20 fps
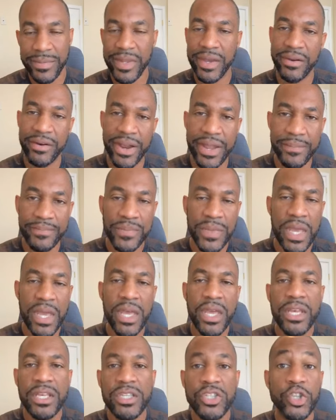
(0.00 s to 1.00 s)
All right.
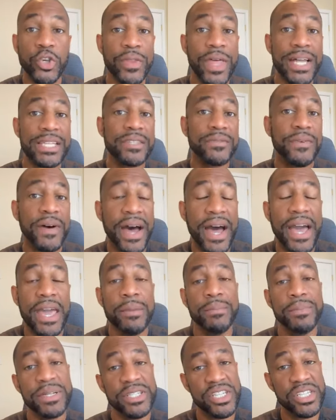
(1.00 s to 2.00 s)
So that's
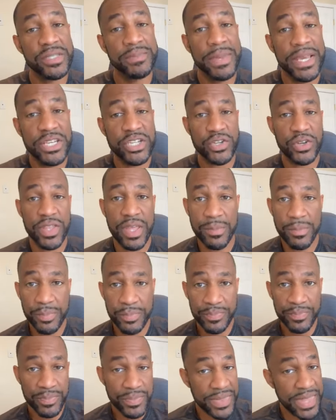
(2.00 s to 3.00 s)
fine, but just make sure they,
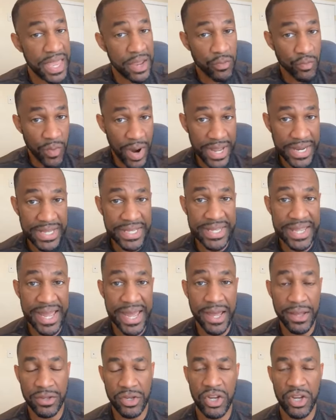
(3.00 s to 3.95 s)
they write it down.